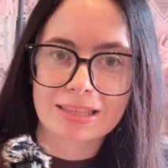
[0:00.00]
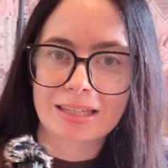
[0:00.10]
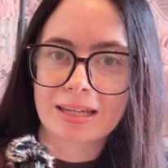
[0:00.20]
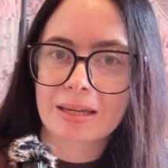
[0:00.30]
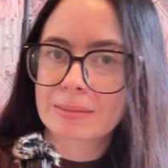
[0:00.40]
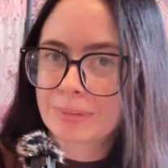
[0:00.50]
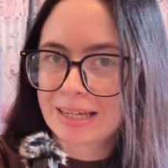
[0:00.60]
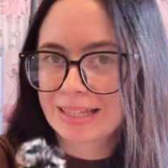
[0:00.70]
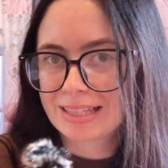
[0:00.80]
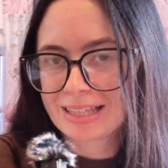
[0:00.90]
They're
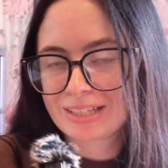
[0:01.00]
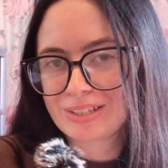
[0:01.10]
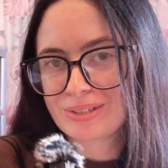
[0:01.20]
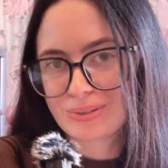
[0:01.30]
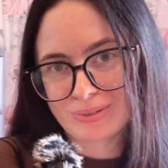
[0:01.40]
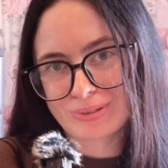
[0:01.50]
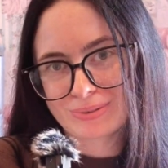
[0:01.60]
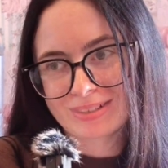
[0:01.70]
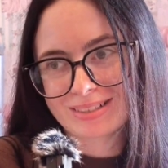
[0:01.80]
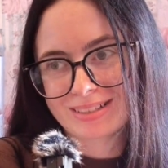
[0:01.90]
bigger than your
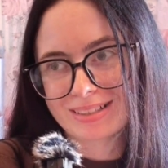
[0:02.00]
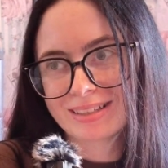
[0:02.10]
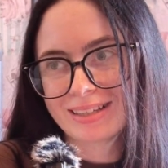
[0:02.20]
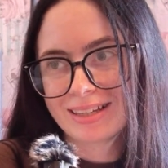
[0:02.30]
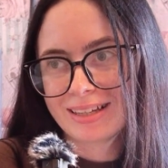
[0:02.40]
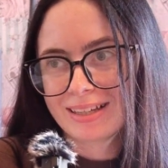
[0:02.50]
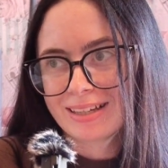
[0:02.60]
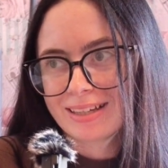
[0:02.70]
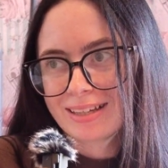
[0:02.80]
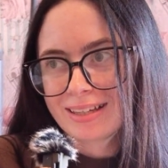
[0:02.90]
usual.
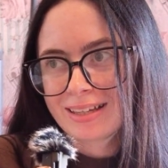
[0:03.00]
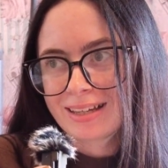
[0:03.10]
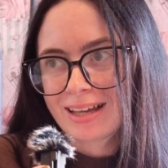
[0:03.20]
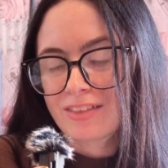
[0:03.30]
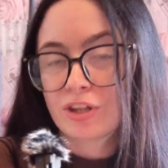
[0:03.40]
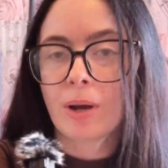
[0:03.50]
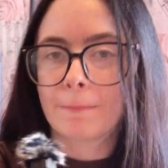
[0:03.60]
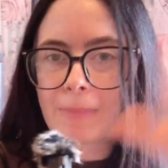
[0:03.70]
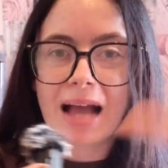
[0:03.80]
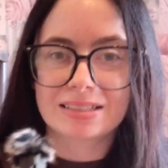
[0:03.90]
They're not
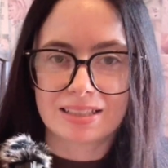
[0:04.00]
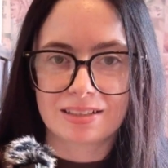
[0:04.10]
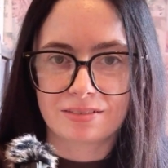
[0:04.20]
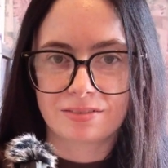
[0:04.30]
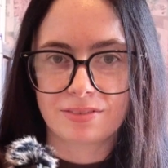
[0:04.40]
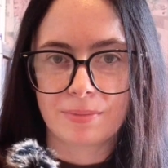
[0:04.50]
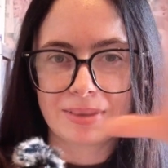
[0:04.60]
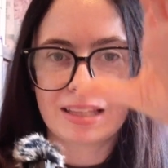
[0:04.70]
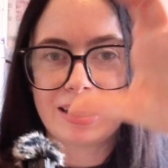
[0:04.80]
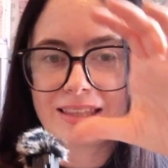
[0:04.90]
massive.
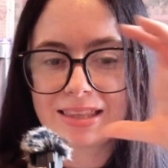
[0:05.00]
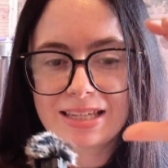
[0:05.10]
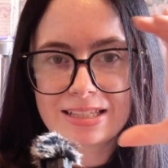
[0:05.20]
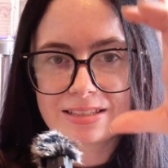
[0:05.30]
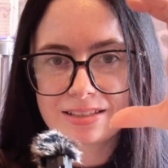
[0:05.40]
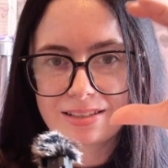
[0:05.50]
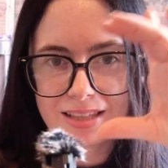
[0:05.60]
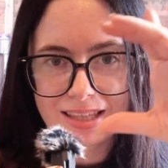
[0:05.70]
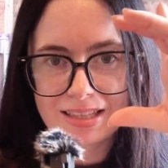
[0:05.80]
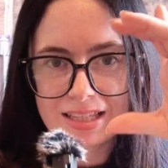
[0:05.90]
They're like this.
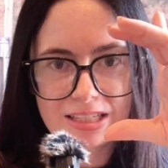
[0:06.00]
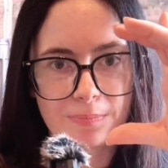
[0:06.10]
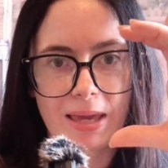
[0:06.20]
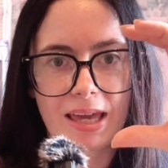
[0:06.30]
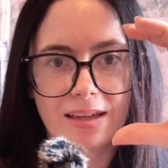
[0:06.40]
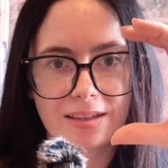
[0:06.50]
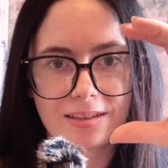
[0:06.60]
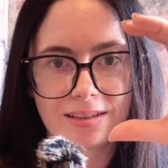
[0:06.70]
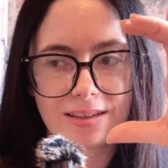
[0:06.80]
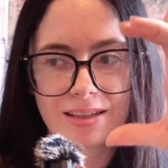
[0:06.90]
They're like this big.
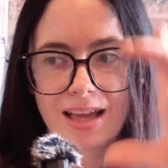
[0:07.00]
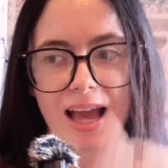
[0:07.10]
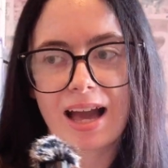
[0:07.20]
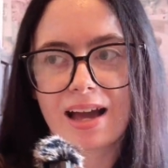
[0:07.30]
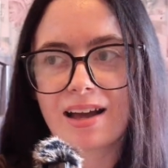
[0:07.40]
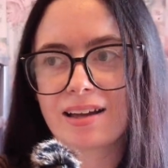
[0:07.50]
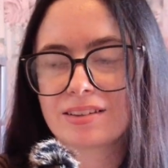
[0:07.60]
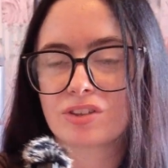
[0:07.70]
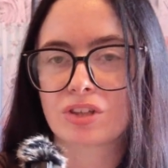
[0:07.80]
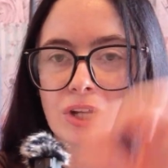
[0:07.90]
And
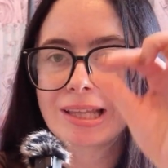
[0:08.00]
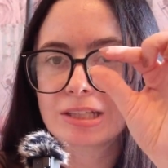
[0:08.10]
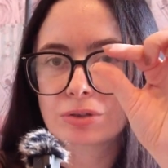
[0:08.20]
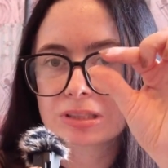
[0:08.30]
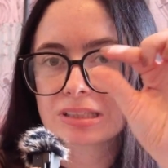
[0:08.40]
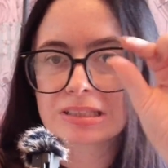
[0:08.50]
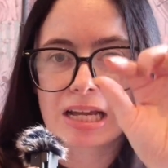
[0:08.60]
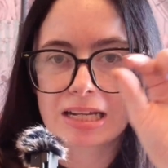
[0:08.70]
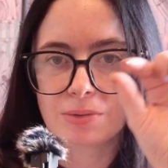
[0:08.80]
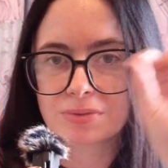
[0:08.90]
so they're not like those little
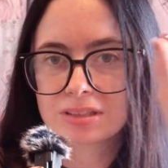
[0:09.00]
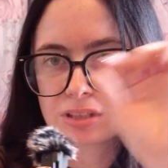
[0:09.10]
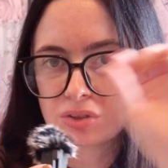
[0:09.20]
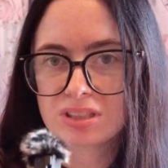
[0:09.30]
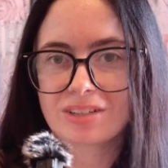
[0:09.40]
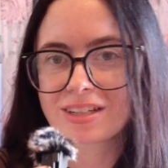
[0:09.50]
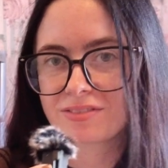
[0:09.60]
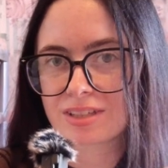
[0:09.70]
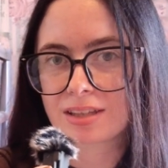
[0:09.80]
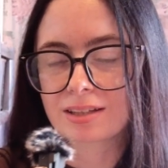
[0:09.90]
tiny ones that you see on
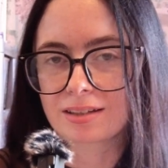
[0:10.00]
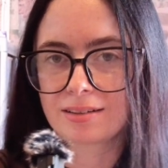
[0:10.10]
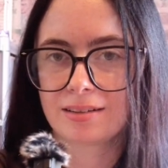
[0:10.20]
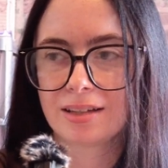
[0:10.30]
everything.